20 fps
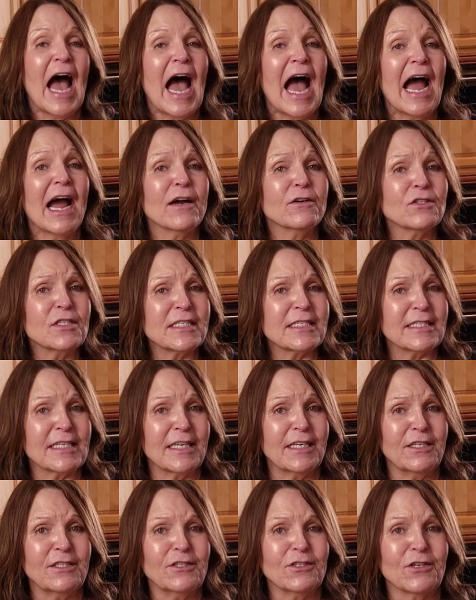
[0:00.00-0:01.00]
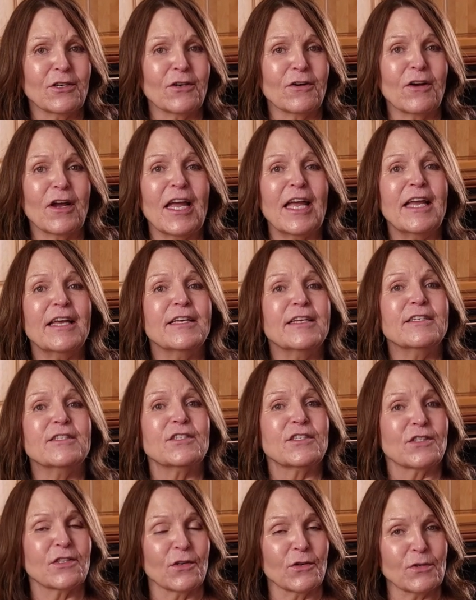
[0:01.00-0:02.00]
Our senior
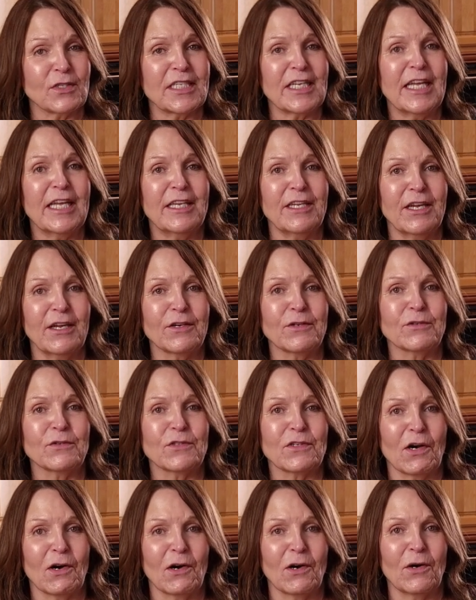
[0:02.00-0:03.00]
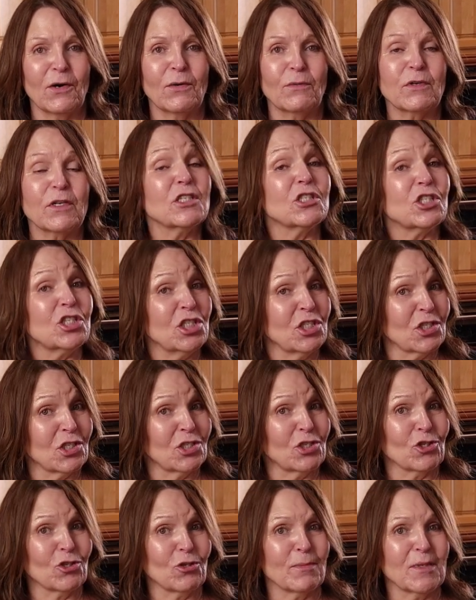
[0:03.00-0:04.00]
is 13 years old. She's a
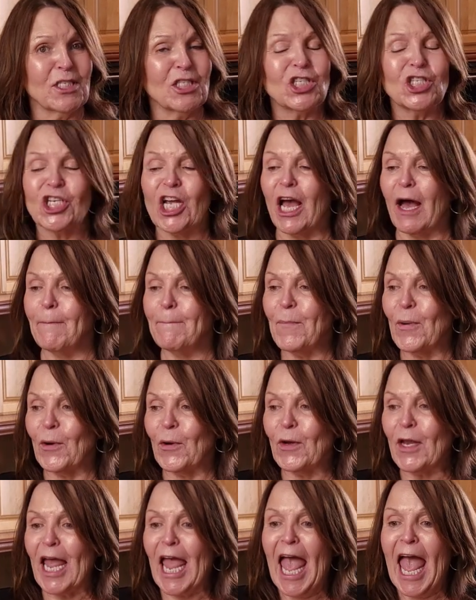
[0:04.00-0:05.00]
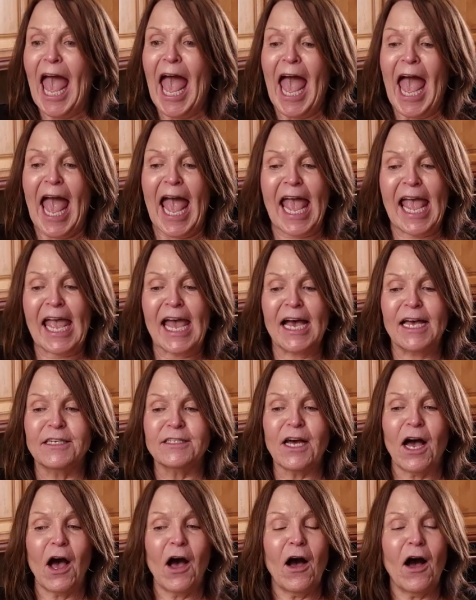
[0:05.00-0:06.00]
German Shepherd
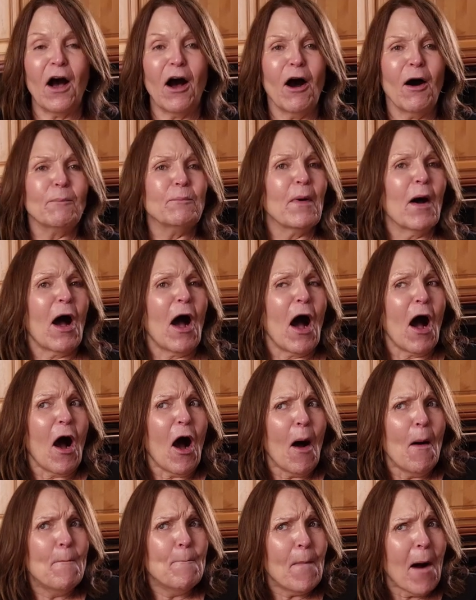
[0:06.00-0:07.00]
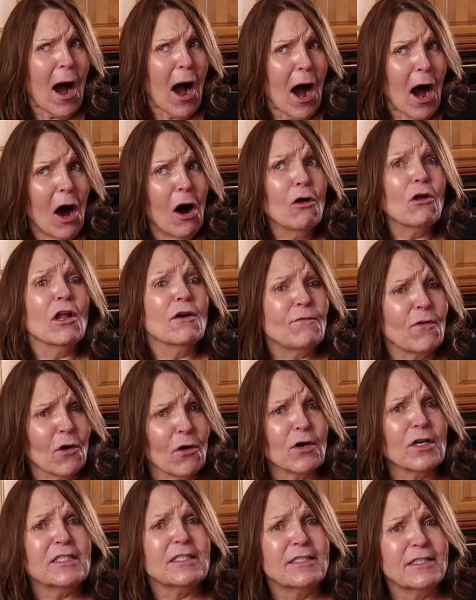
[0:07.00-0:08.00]
and um, all of
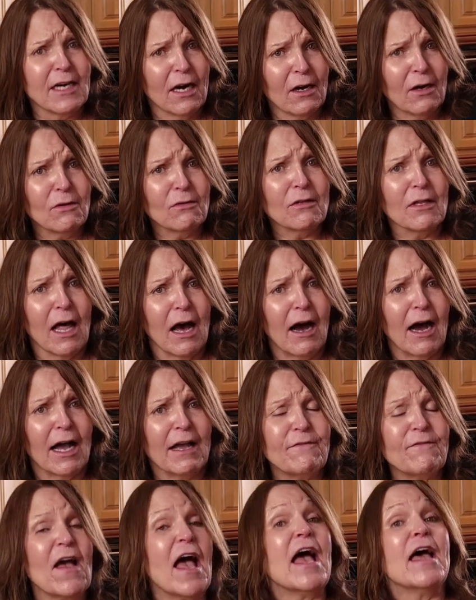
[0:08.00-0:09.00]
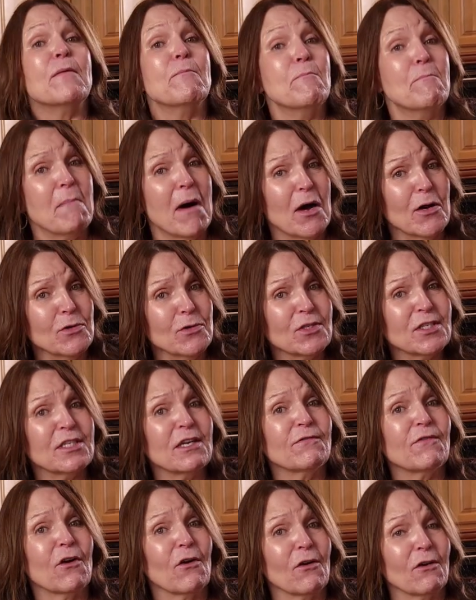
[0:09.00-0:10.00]
her adult life and most
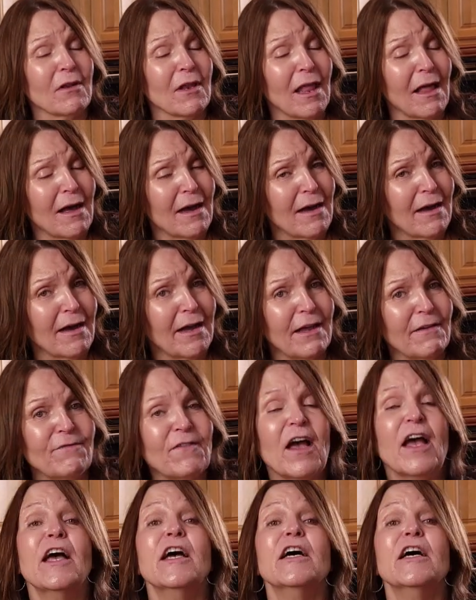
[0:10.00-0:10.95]
of her life,